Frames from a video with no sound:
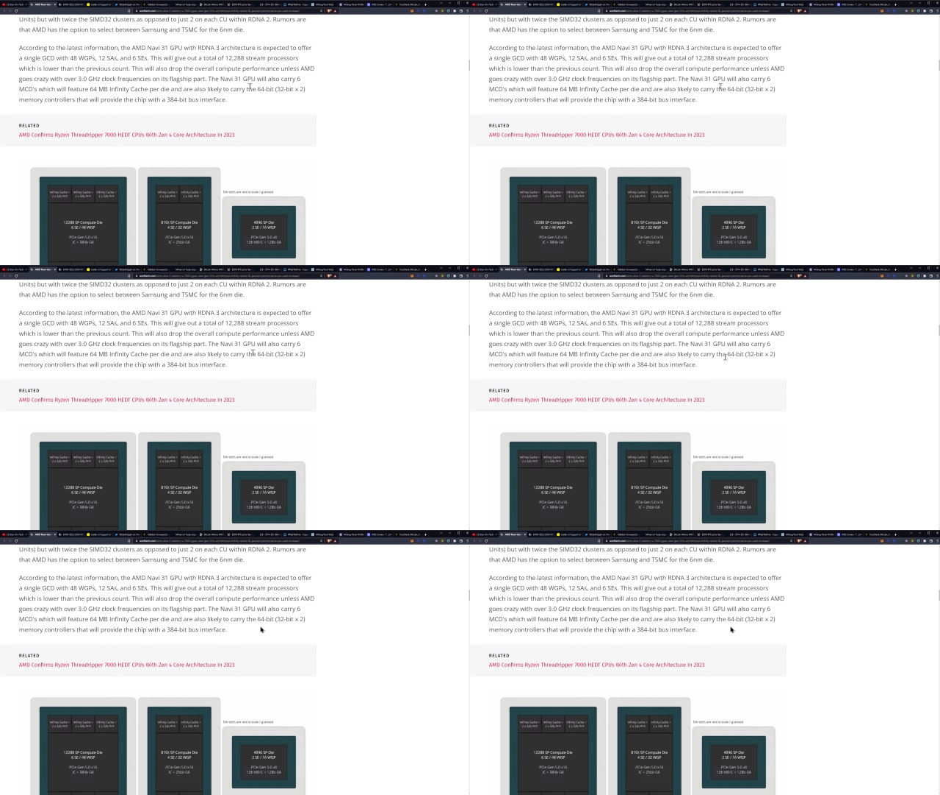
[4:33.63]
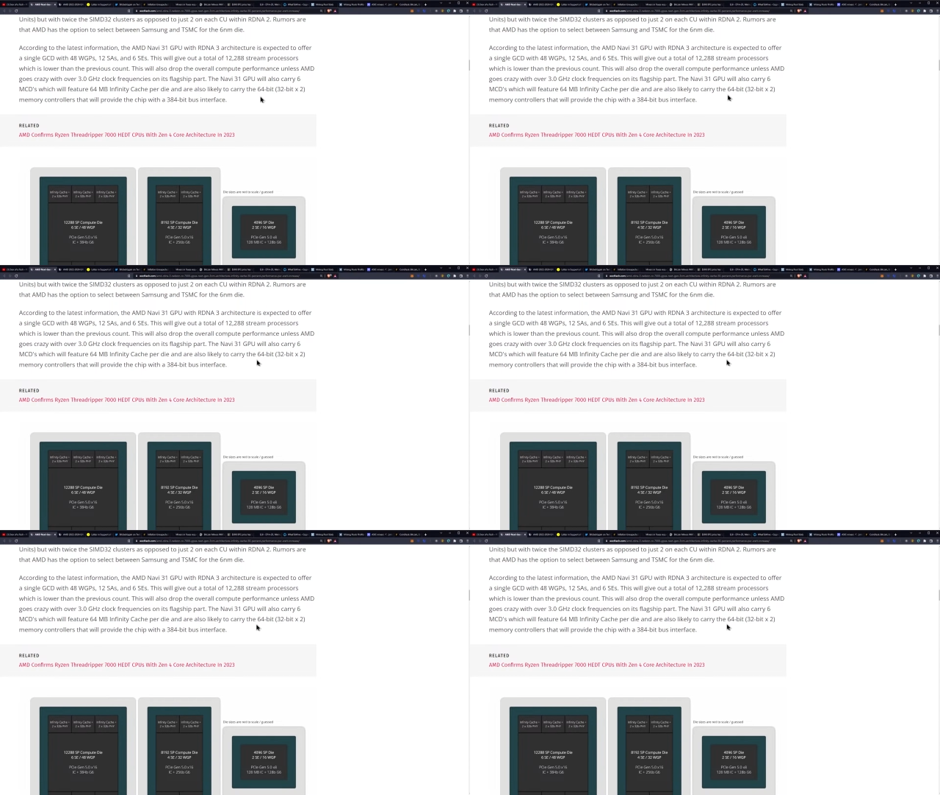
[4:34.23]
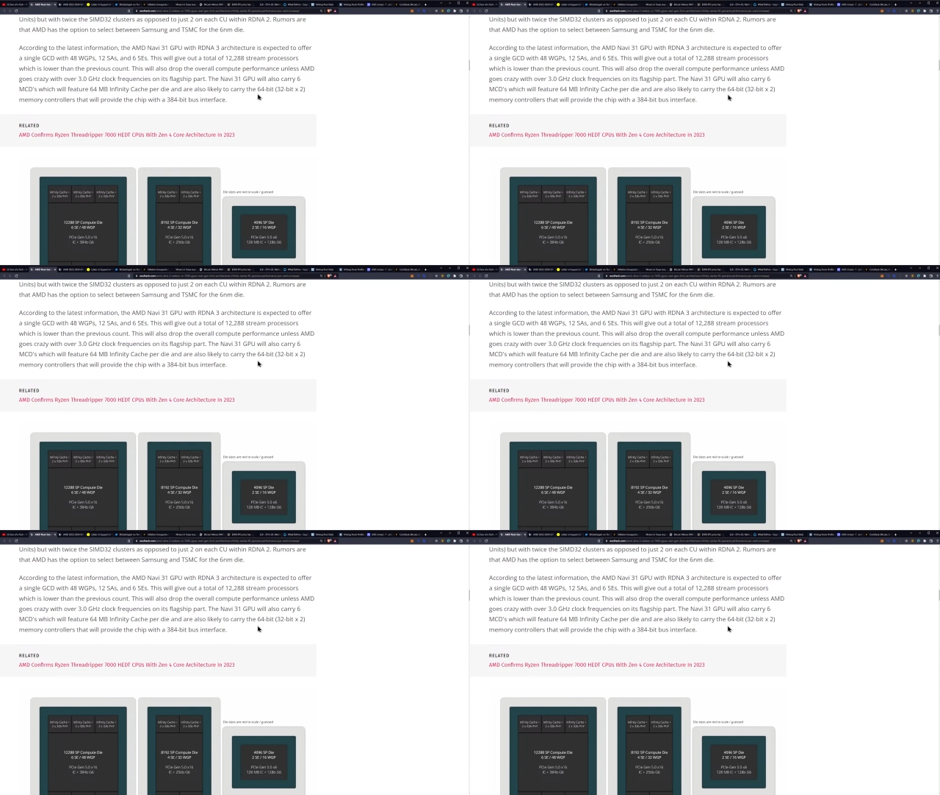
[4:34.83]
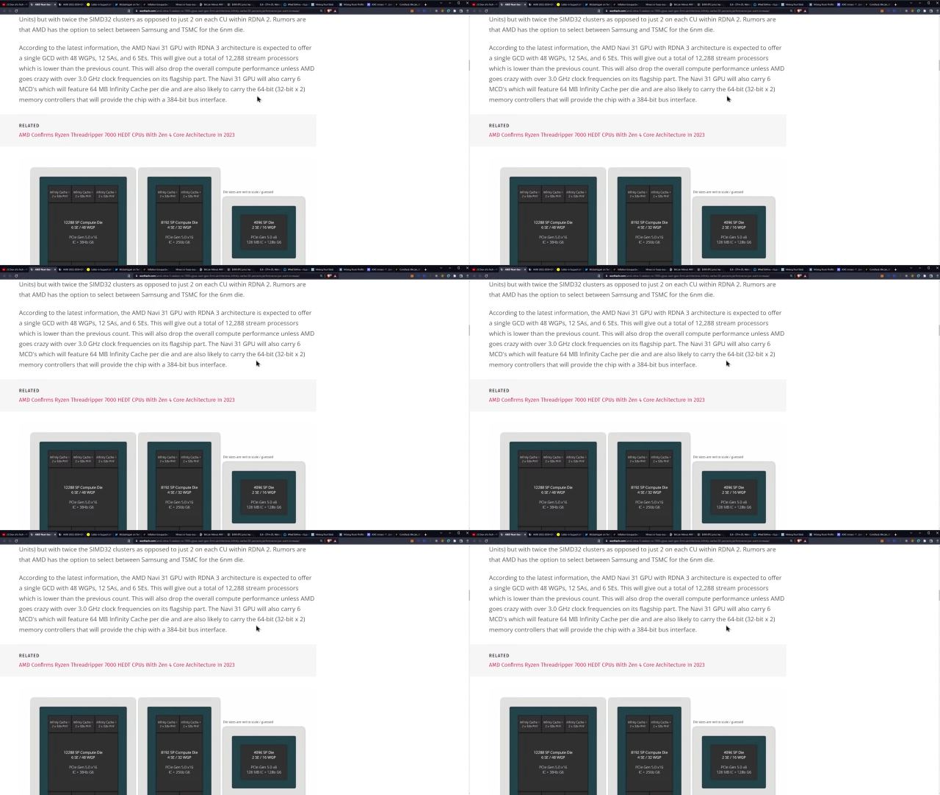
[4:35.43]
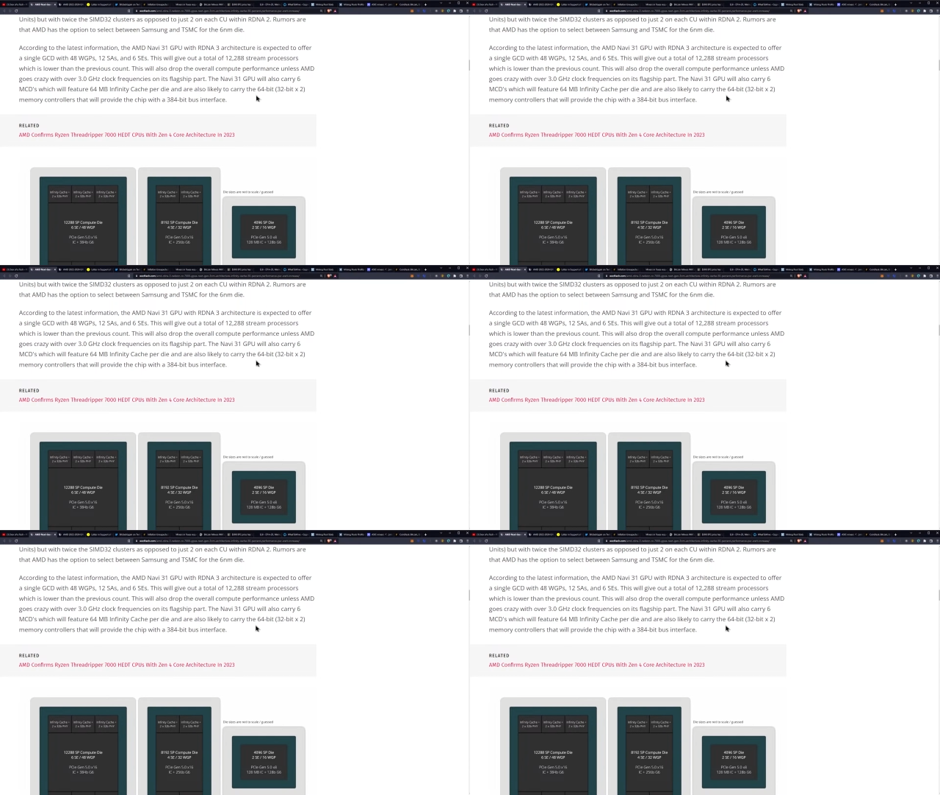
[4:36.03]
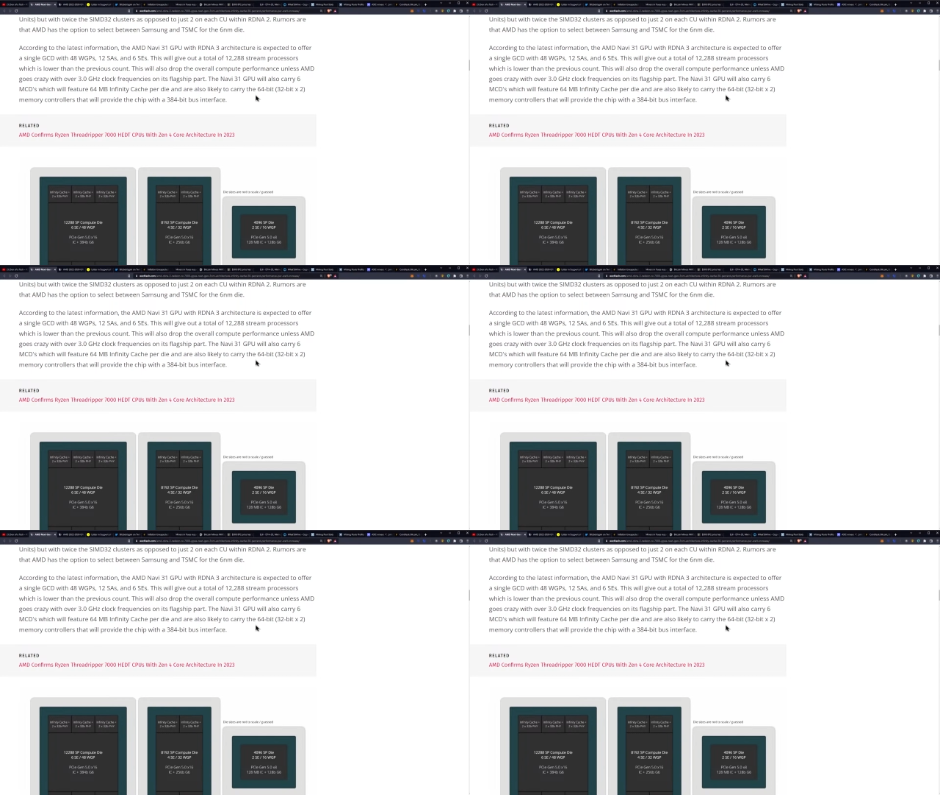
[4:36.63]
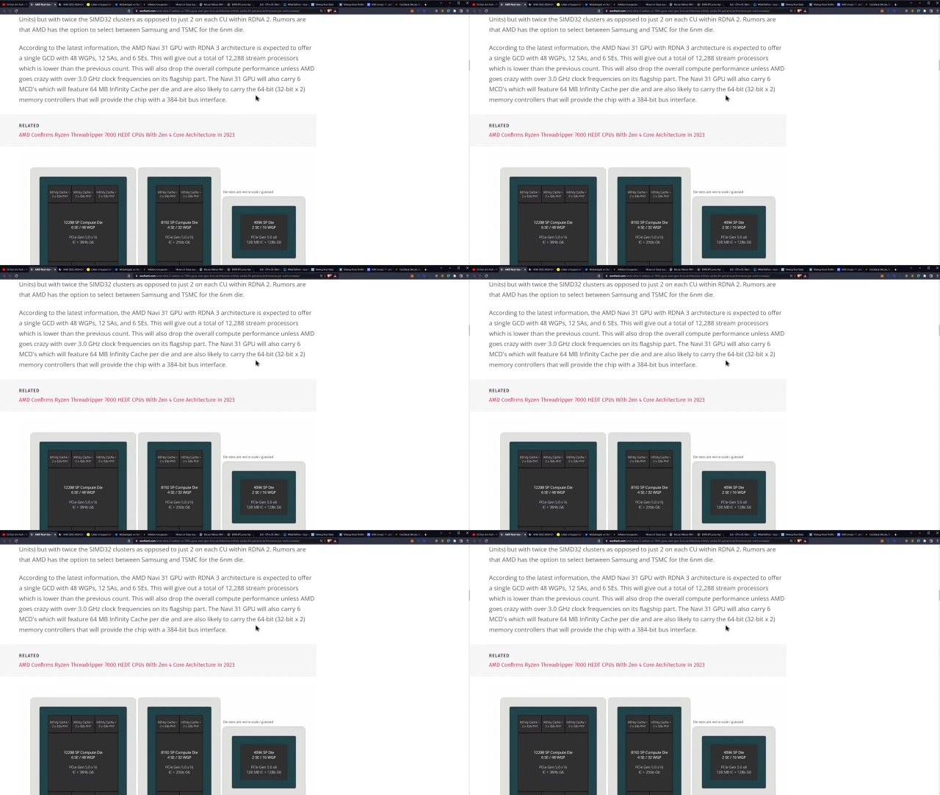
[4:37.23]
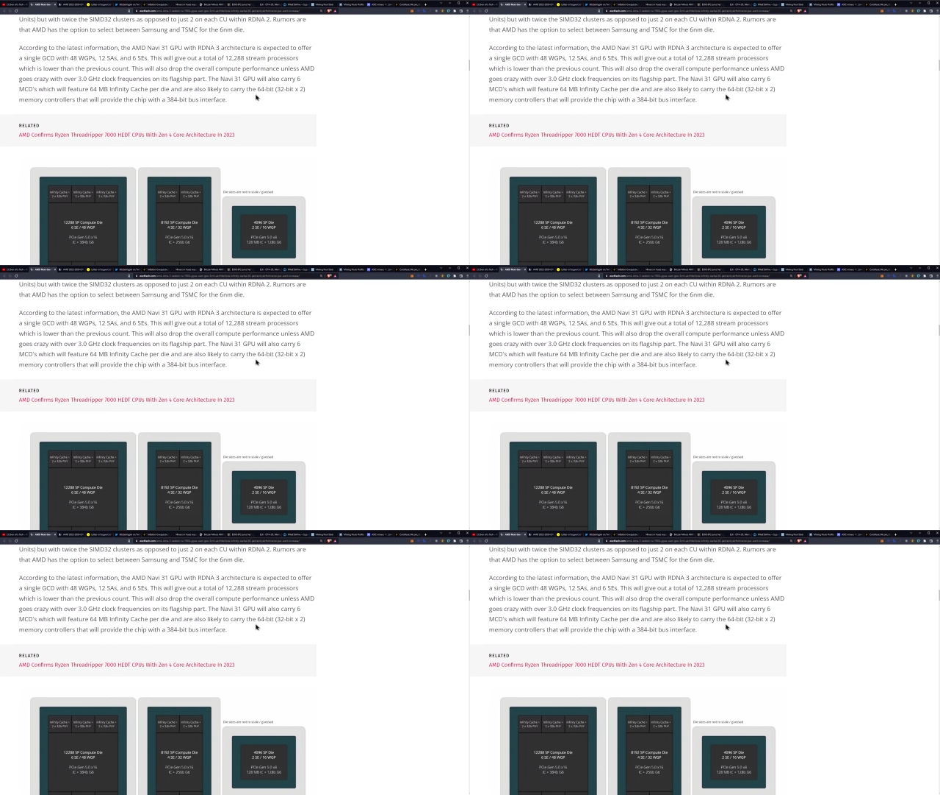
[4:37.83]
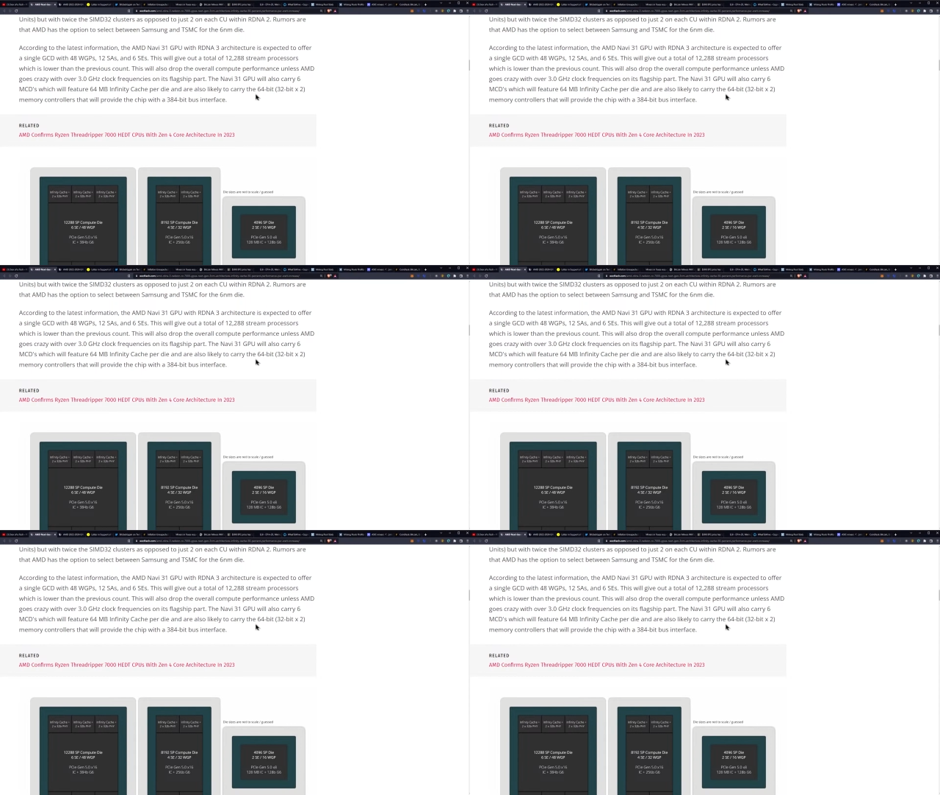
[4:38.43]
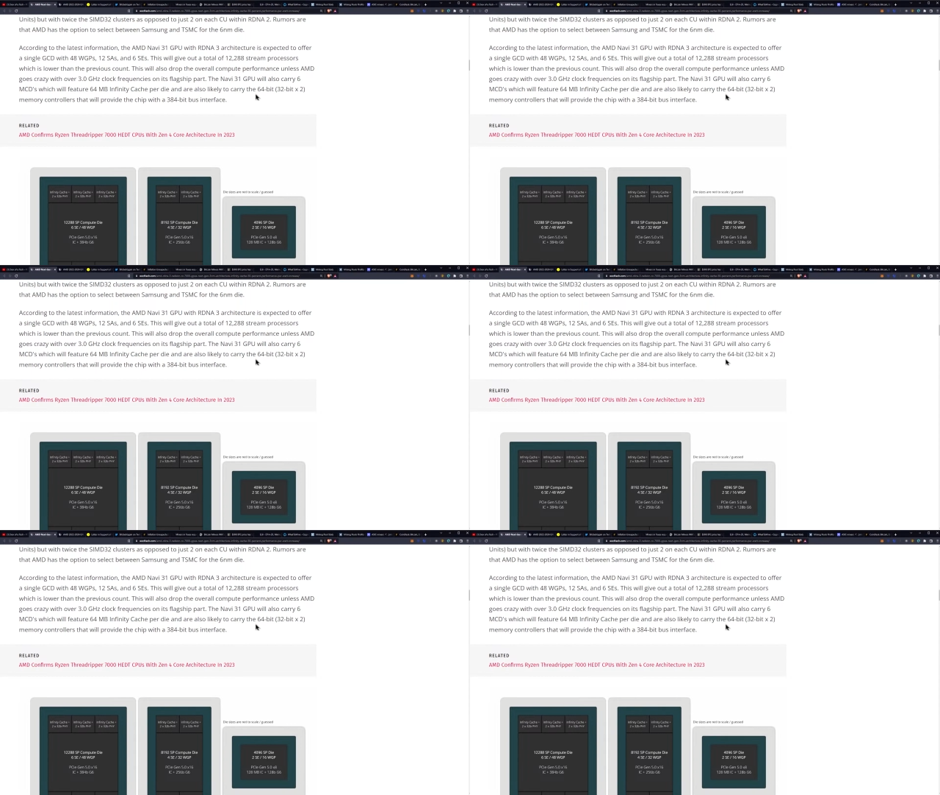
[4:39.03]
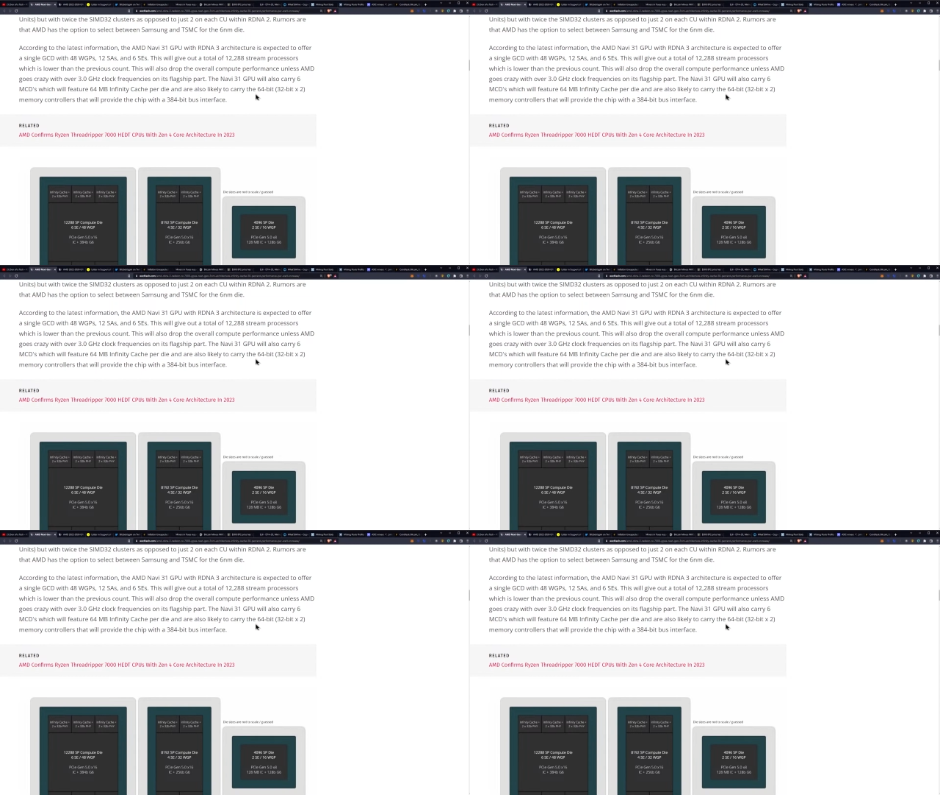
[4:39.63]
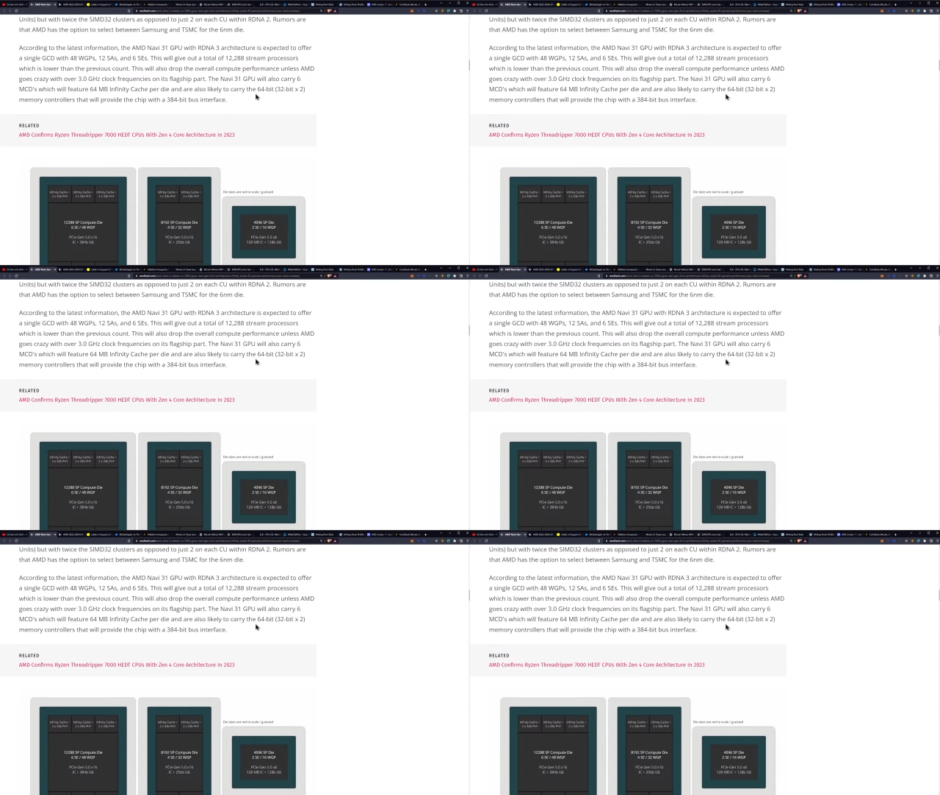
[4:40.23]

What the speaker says: [unreadable: no face in view]